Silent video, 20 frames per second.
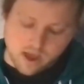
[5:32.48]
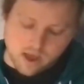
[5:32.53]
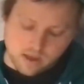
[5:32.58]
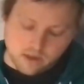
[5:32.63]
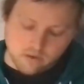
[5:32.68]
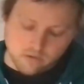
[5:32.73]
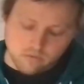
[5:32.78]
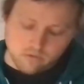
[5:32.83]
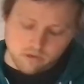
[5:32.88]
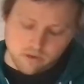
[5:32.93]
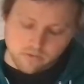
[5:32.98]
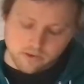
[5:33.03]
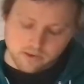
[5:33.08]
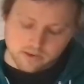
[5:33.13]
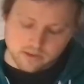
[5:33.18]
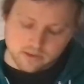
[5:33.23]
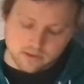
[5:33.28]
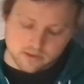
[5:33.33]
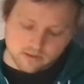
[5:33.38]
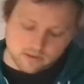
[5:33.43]
You
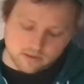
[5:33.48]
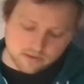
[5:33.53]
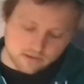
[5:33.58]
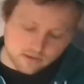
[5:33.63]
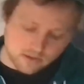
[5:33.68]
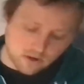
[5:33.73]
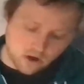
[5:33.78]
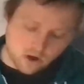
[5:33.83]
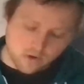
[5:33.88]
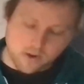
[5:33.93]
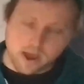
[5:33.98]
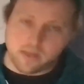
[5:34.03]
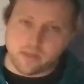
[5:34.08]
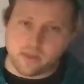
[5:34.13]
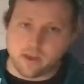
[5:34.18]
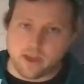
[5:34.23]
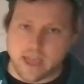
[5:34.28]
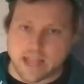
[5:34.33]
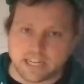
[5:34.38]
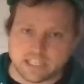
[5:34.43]
just throw away the
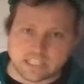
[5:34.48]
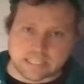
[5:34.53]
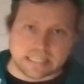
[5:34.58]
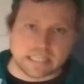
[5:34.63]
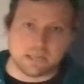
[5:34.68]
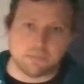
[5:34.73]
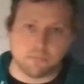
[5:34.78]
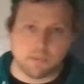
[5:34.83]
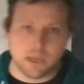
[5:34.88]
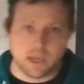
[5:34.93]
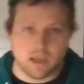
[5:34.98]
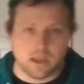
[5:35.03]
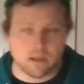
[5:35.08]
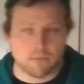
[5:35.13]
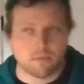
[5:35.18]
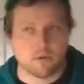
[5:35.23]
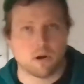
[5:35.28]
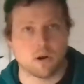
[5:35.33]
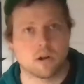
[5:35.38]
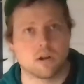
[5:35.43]
HTTP, the
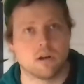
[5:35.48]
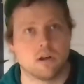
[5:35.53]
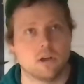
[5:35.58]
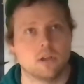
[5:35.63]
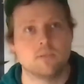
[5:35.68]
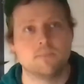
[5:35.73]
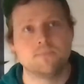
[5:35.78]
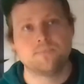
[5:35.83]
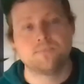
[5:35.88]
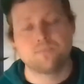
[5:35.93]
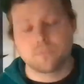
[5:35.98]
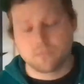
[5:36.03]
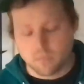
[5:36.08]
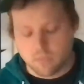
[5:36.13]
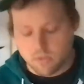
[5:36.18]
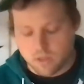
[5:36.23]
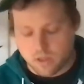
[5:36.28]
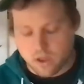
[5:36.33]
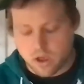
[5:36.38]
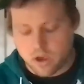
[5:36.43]
protocol,
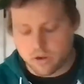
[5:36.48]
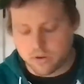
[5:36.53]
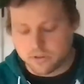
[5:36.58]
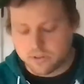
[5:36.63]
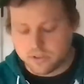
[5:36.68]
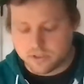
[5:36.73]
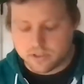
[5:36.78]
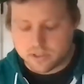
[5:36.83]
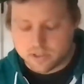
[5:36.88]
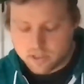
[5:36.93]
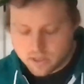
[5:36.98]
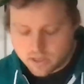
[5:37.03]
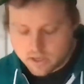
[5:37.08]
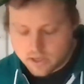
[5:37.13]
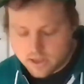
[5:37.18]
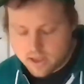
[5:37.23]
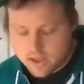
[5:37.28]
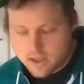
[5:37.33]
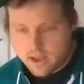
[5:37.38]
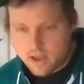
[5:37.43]
the host,
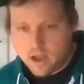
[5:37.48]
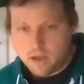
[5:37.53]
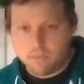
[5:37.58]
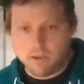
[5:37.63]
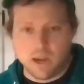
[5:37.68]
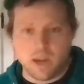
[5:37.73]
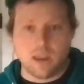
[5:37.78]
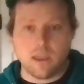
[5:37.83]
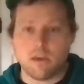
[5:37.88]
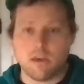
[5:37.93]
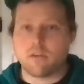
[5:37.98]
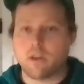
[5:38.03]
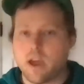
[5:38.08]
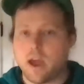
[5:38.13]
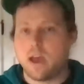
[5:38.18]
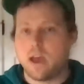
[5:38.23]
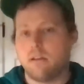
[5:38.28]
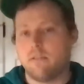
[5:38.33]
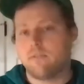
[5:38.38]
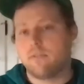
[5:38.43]
and any other
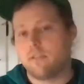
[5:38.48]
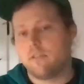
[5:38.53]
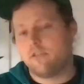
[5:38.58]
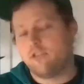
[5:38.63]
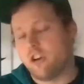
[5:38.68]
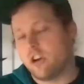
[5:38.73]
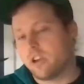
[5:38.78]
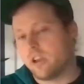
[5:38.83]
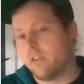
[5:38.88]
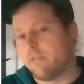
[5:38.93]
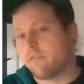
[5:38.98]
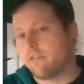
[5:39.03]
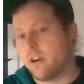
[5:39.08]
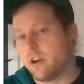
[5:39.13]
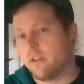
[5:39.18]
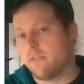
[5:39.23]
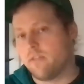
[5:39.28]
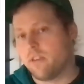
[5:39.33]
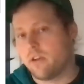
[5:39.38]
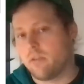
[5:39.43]
kind of junk in front
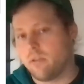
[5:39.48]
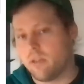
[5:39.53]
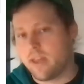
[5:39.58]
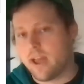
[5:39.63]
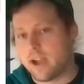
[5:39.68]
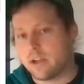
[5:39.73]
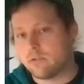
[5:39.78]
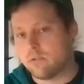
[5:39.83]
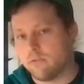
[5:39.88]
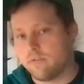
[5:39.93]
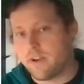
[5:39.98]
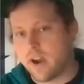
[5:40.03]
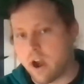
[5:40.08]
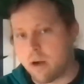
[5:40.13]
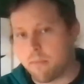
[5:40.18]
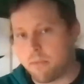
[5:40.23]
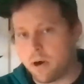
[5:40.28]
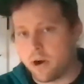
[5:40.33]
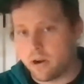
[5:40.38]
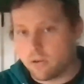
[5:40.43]
of the actual
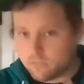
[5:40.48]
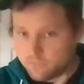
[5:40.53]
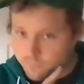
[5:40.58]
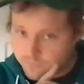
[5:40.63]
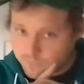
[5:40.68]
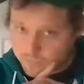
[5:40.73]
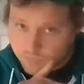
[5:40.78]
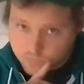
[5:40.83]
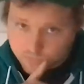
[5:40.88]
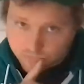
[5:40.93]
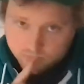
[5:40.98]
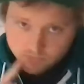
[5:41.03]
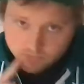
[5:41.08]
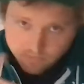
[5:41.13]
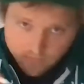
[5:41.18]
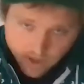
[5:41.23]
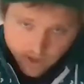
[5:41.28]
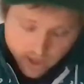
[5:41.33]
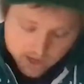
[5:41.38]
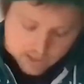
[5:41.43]
FHIR part.
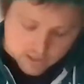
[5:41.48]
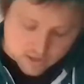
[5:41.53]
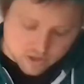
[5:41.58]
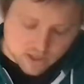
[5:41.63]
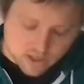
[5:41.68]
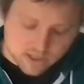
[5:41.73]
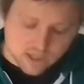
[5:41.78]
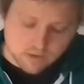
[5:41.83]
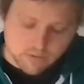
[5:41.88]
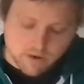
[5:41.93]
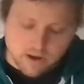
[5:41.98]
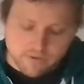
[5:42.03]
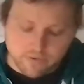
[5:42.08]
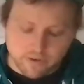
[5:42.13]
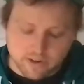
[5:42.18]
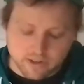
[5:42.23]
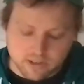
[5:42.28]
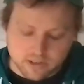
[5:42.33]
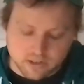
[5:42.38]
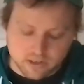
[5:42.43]
And it's just a
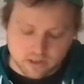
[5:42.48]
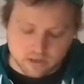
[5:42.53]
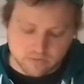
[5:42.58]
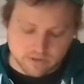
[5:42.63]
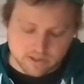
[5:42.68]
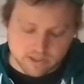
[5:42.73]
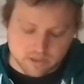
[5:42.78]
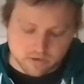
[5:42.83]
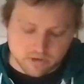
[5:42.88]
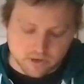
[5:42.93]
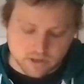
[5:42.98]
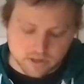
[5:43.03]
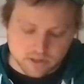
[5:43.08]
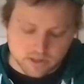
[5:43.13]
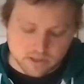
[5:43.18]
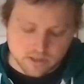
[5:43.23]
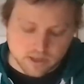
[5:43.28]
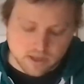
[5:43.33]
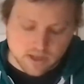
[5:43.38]
reference to the resource.